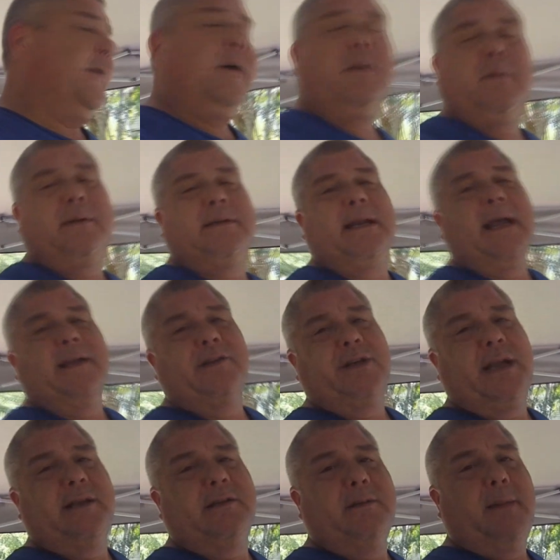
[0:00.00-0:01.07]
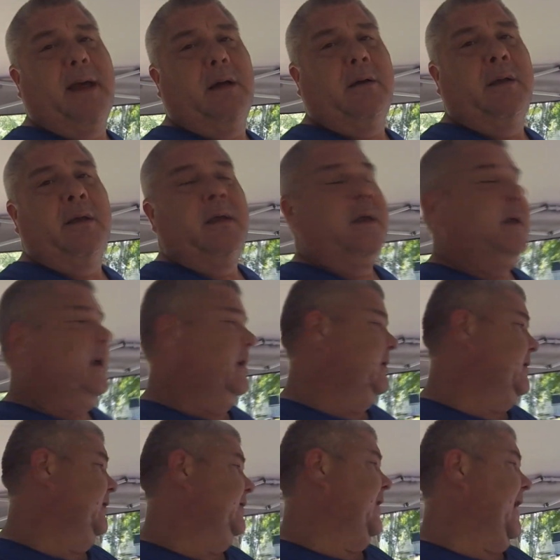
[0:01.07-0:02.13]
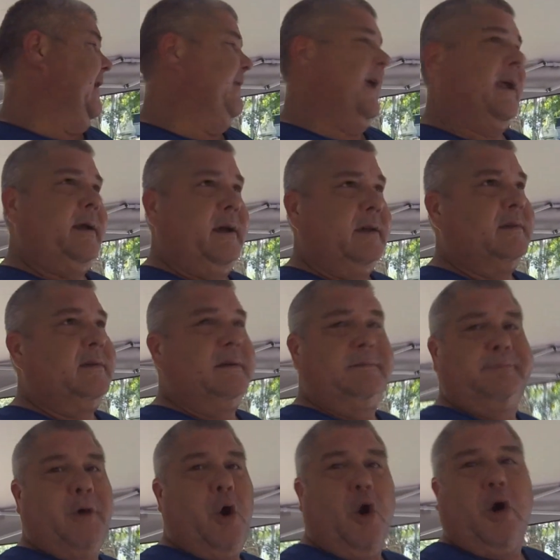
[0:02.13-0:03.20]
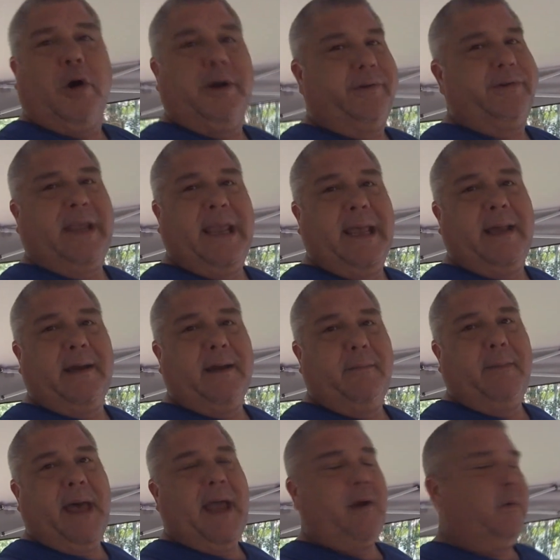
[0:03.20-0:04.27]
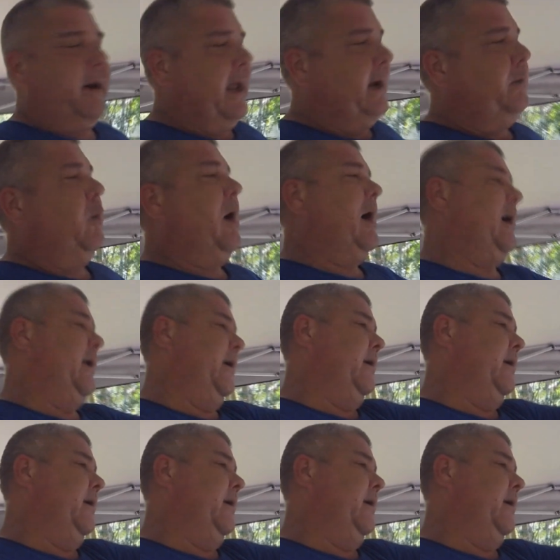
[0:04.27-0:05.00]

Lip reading: The only reason I hadn't changed them out is because they have that custom harness kit in the back where you had to wire it